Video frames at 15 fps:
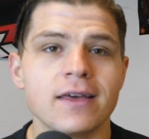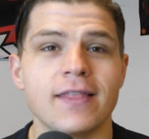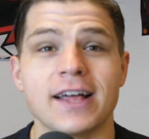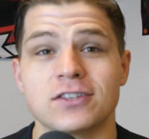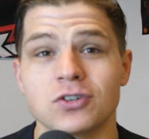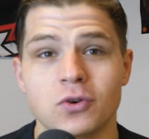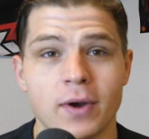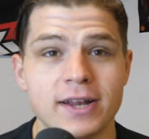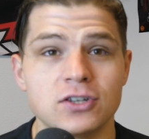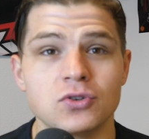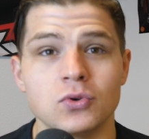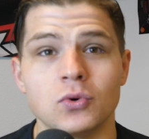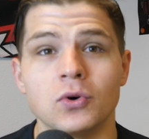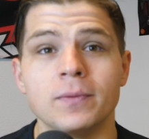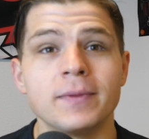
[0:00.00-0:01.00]
That's a great
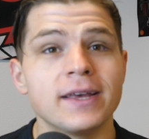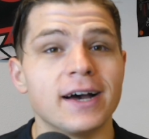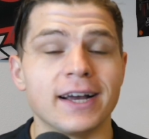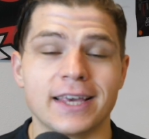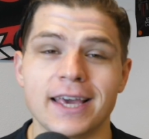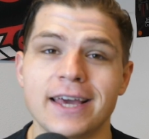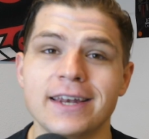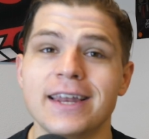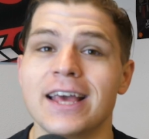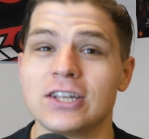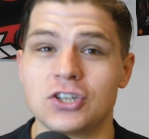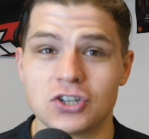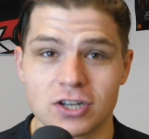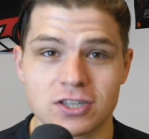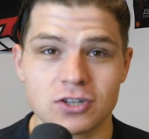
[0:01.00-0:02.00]
tool. Again,
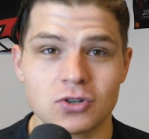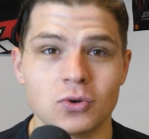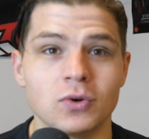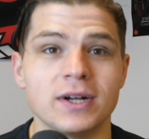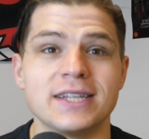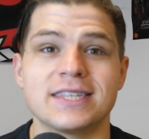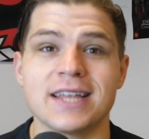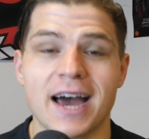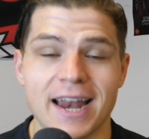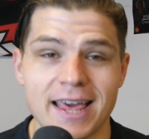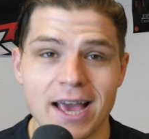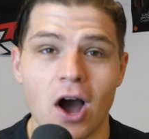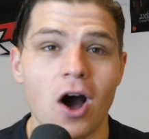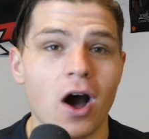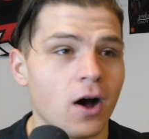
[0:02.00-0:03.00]
it's just a tool. It's not
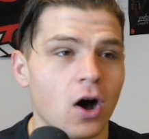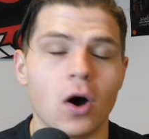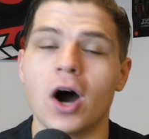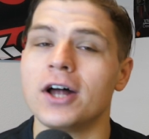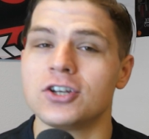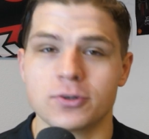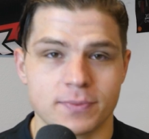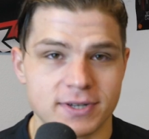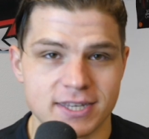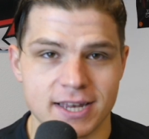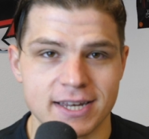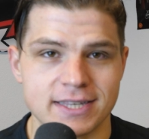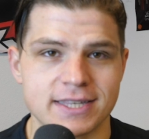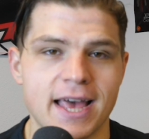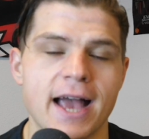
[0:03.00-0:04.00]

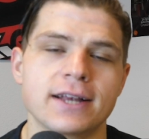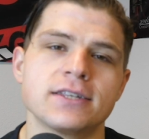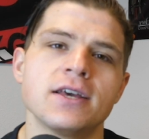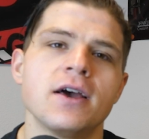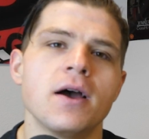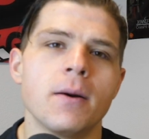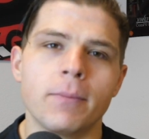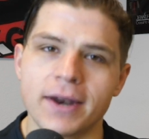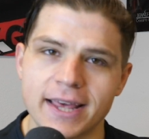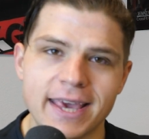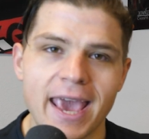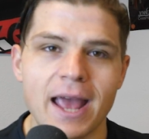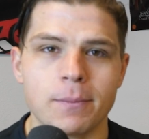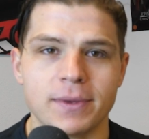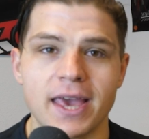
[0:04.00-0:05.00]
100% exact, but it
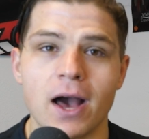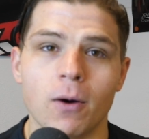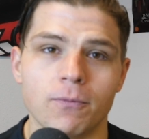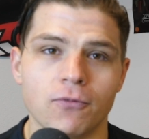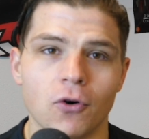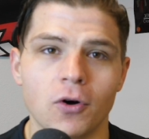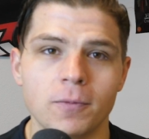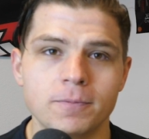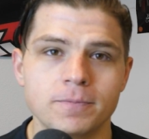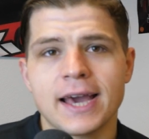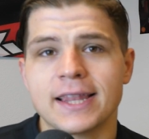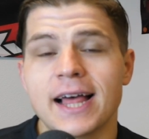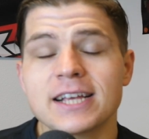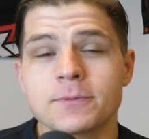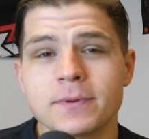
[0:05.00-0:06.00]
can be helpful.
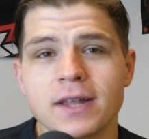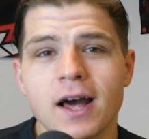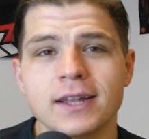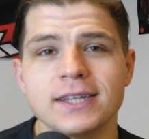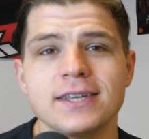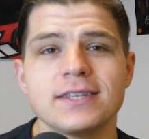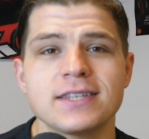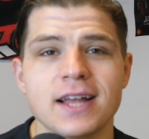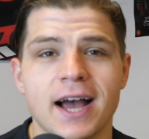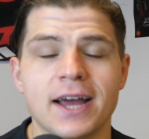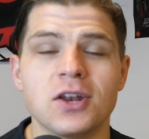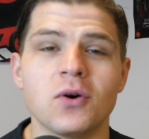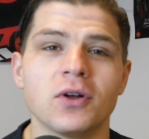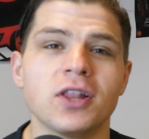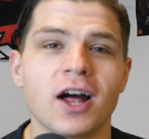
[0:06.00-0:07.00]
And last but not least,
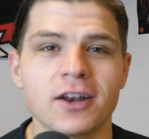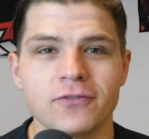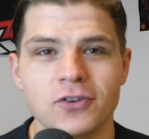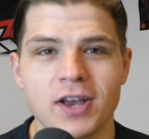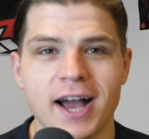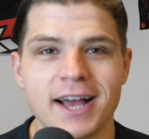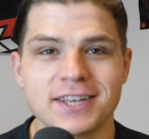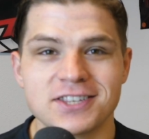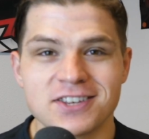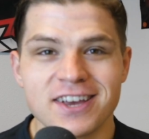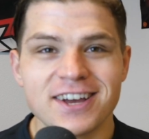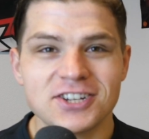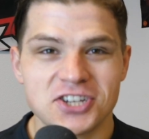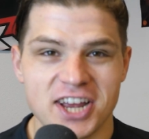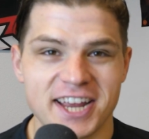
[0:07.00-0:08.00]
I know a lot of you guys
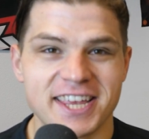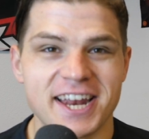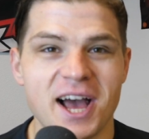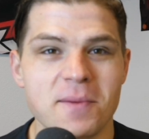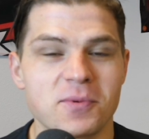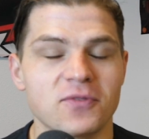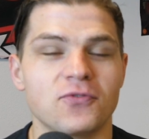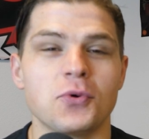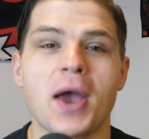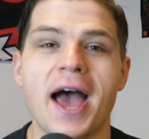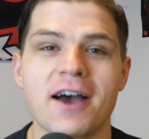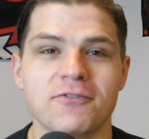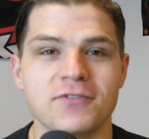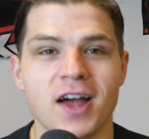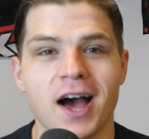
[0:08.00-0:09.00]
check it out, but if you have